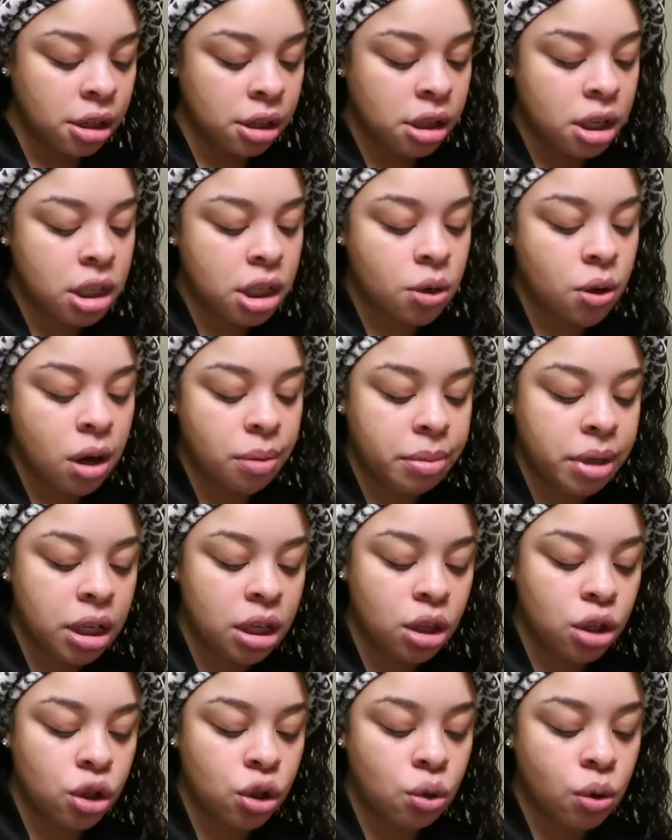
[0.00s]
So I
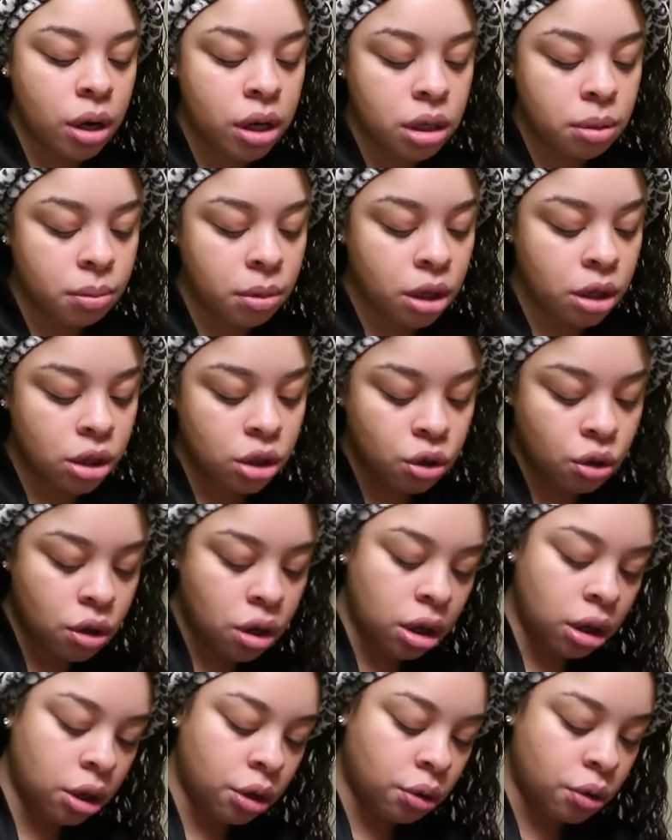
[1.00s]
mean, do as much or a
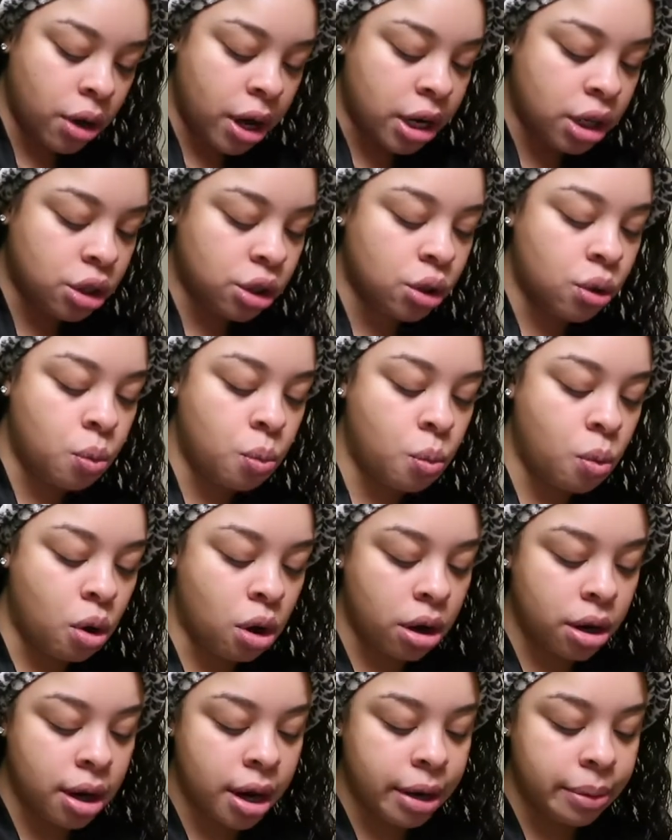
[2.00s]
little as you
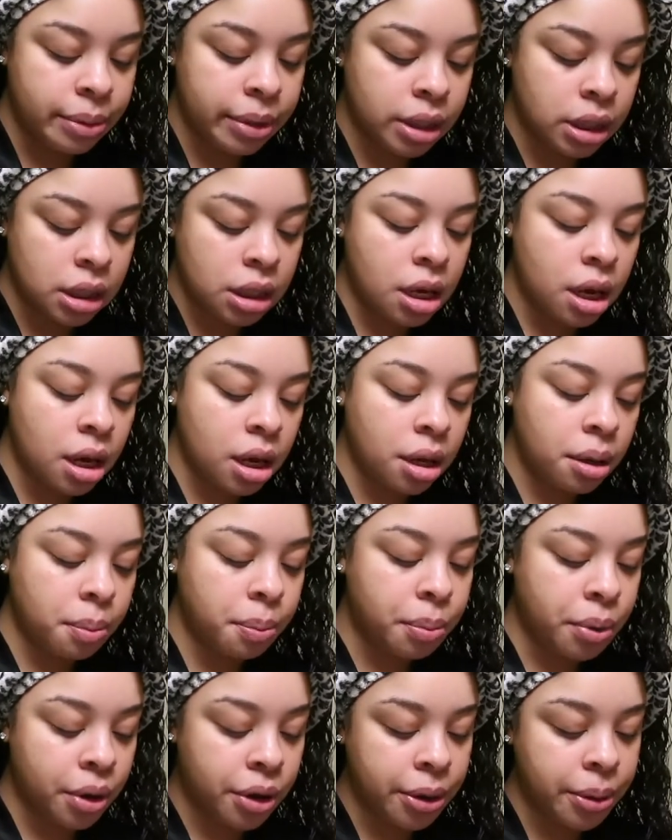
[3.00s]
want, I would say,
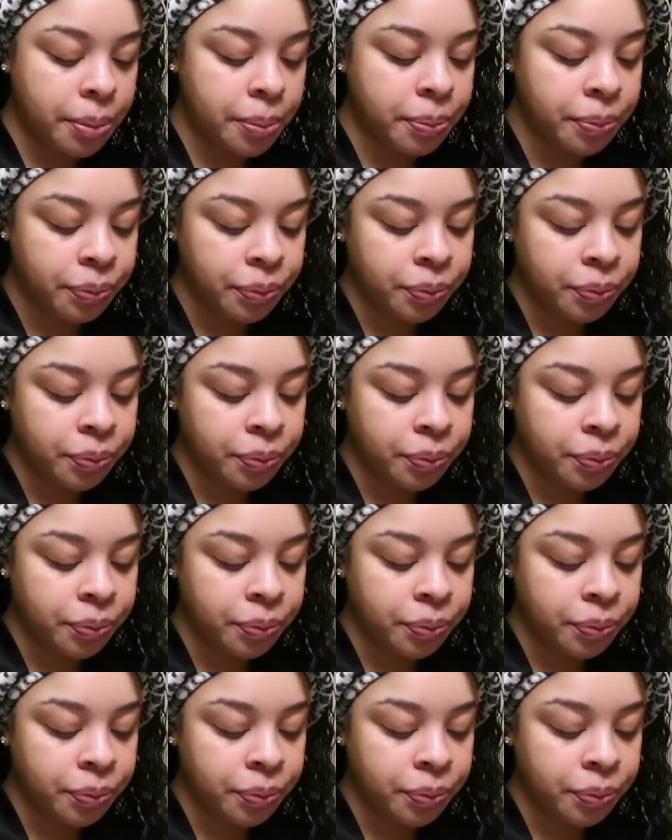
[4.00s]
but